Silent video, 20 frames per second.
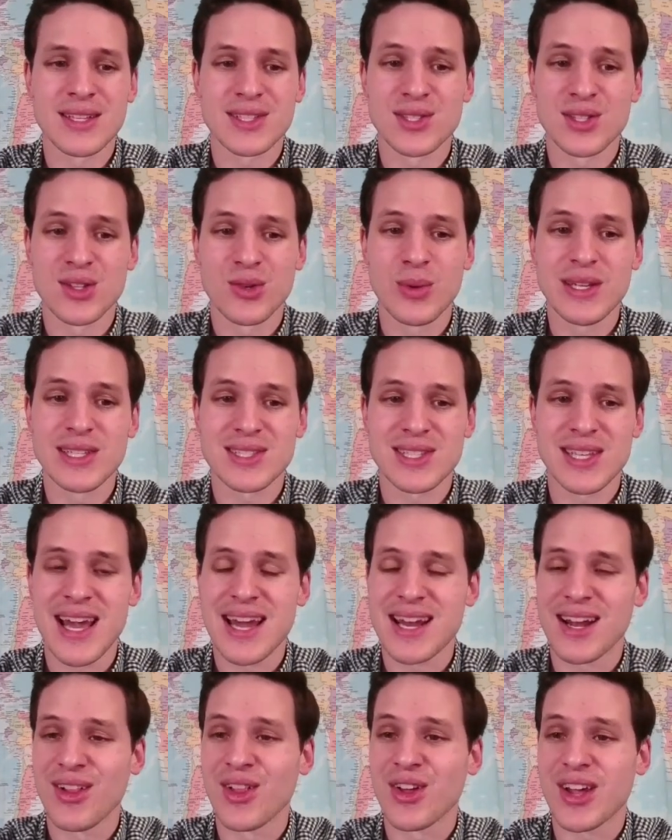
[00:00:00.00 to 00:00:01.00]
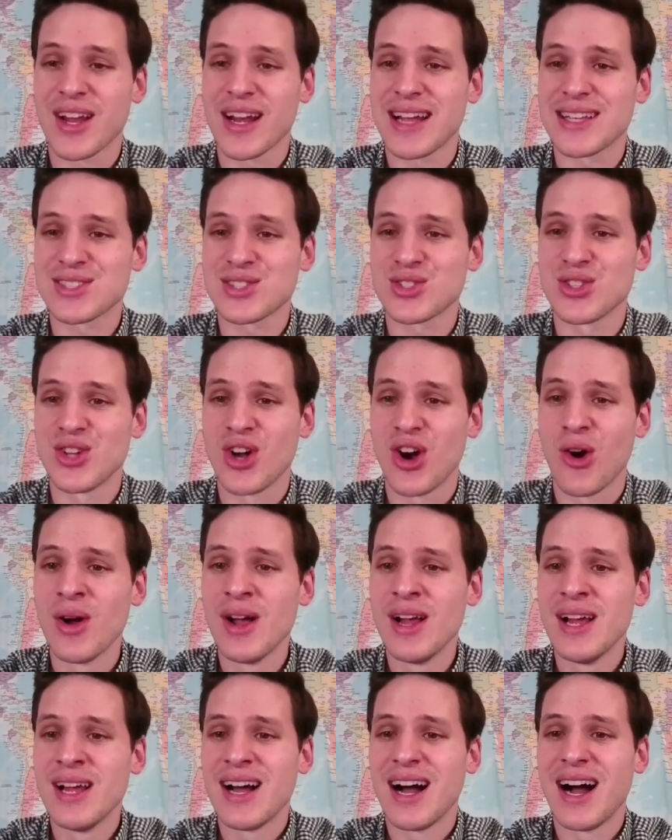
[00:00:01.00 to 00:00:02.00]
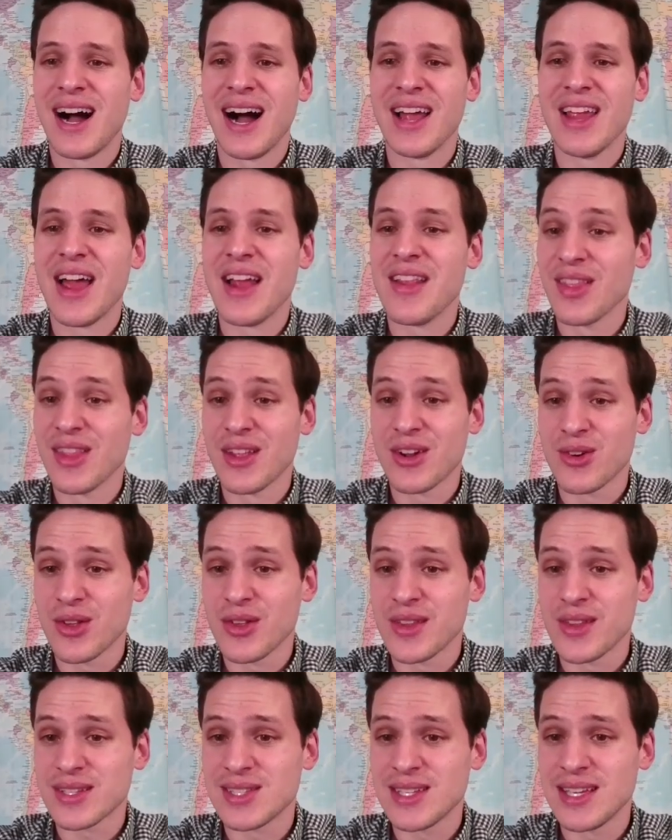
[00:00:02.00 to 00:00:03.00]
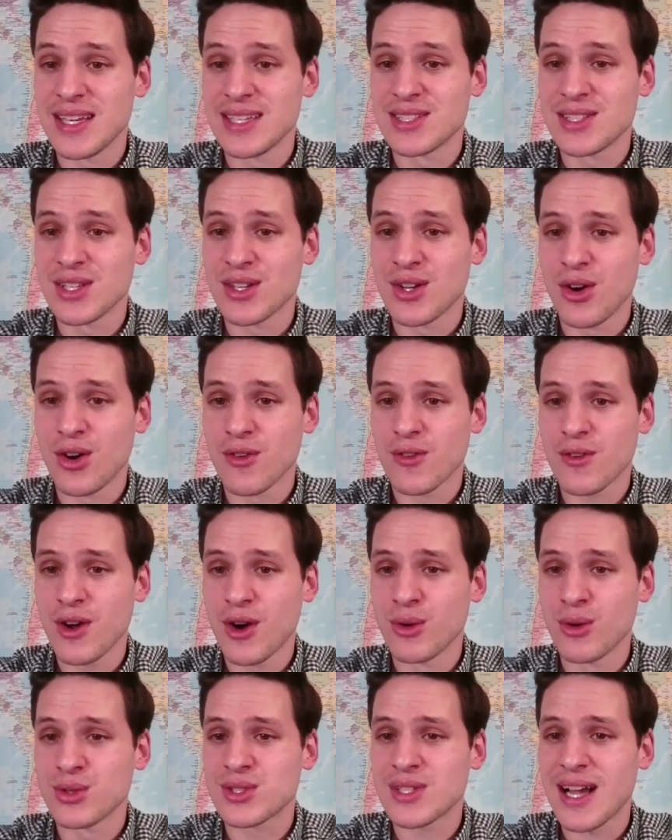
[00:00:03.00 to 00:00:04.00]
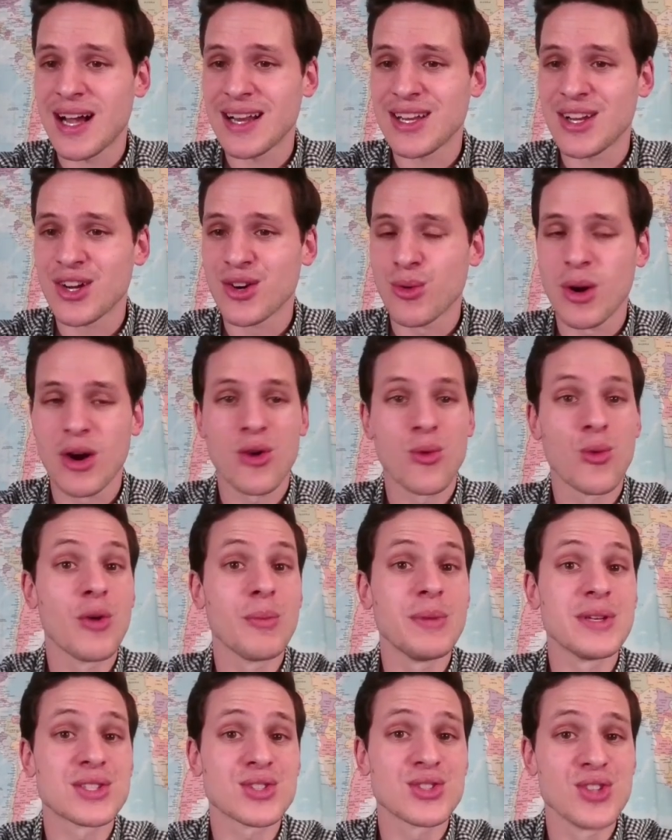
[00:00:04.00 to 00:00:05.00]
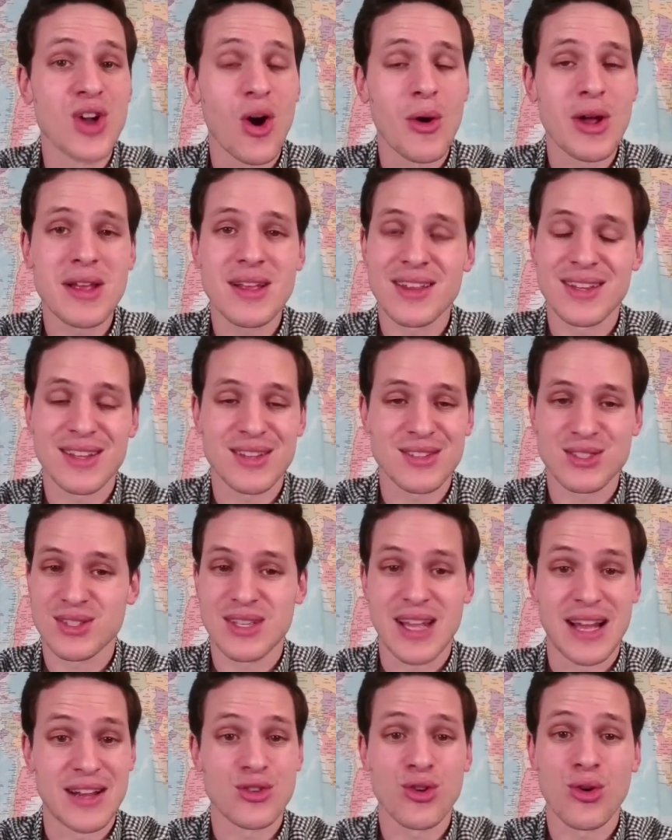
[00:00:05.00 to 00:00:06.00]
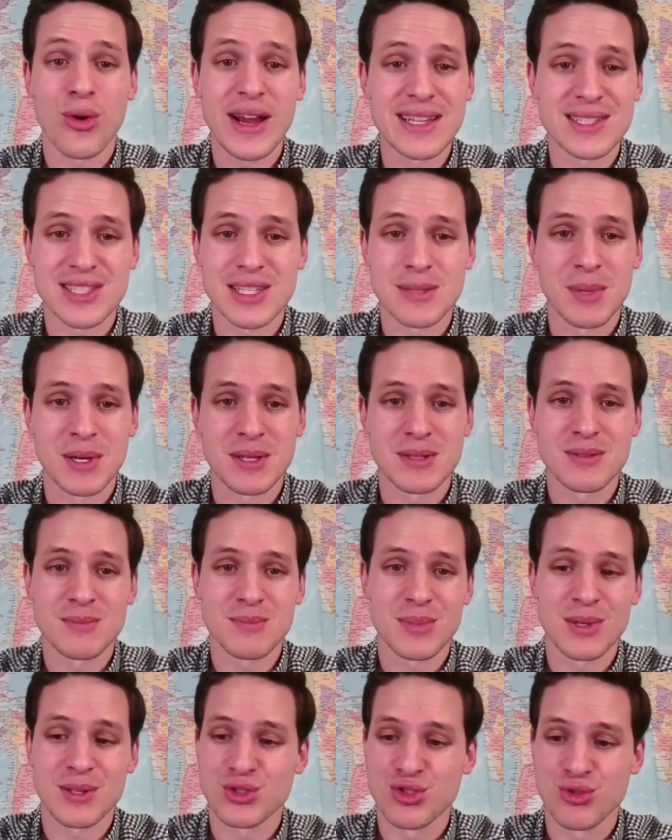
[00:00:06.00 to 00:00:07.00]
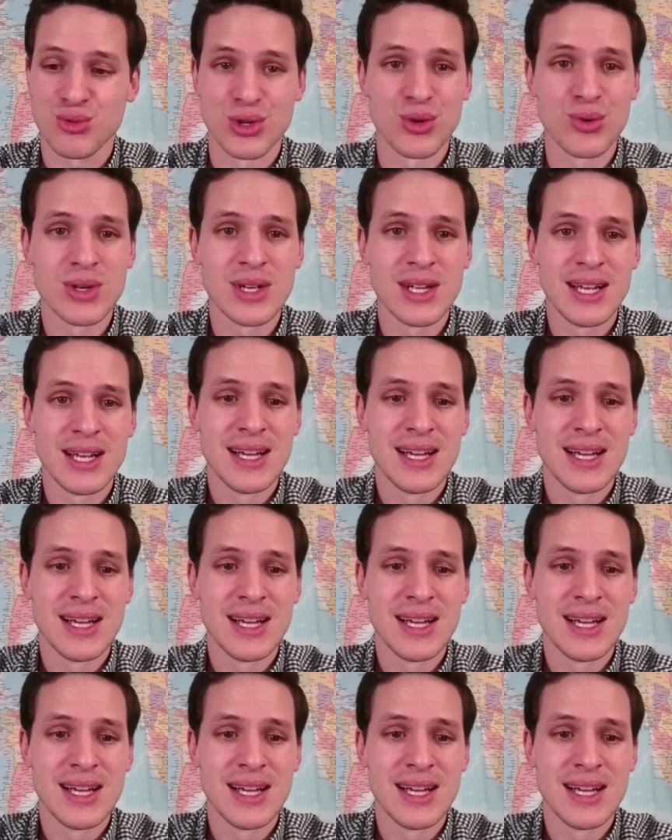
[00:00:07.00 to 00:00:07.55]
This is Louisiana looking at snow, and literally this is the Gulf Coast out here where it will be snowing. Again, crazy, but true.